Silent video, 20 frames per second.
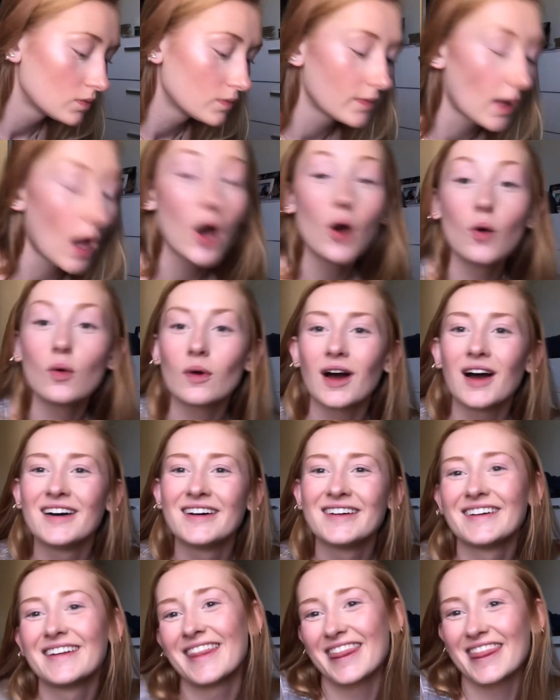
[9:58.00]
Oh,
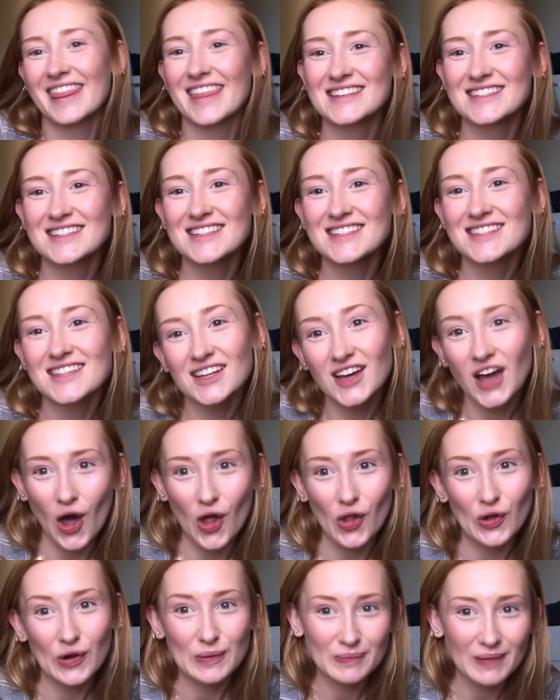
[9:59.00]
This is the
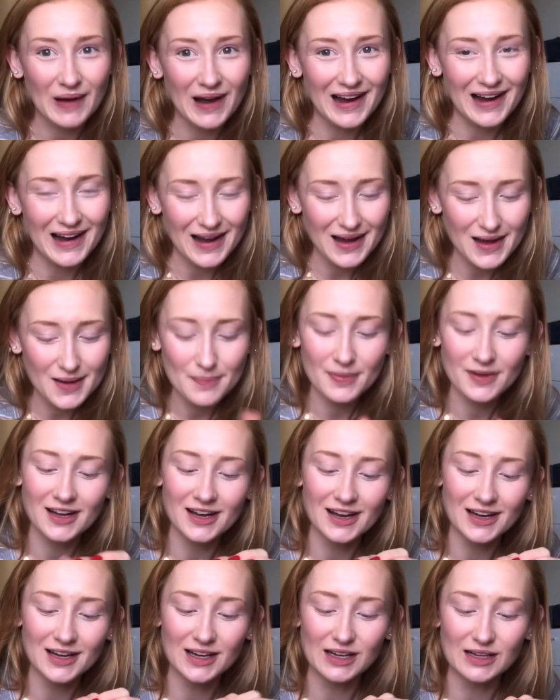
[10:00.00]
Color Pop.
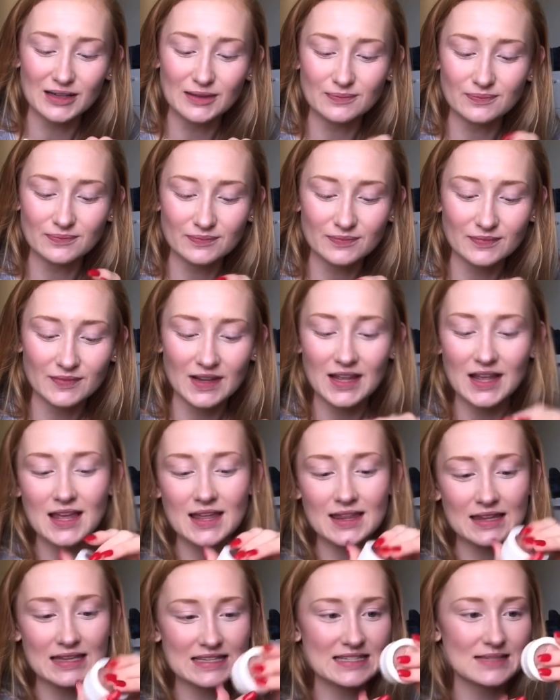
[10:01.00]

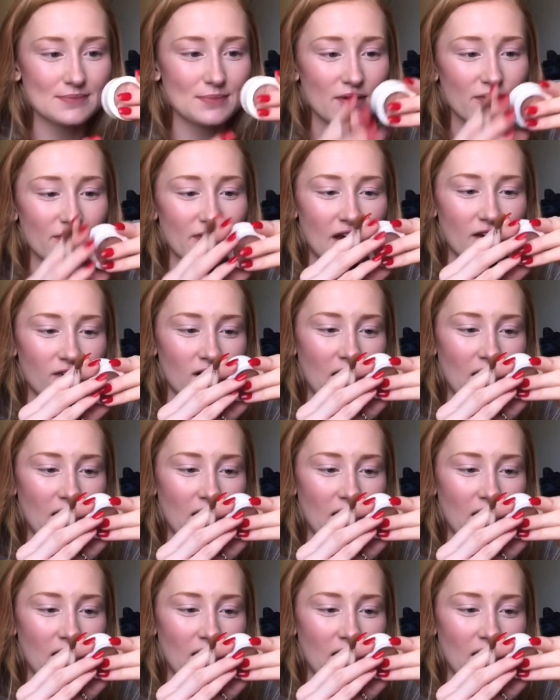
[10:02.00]
This is my favorite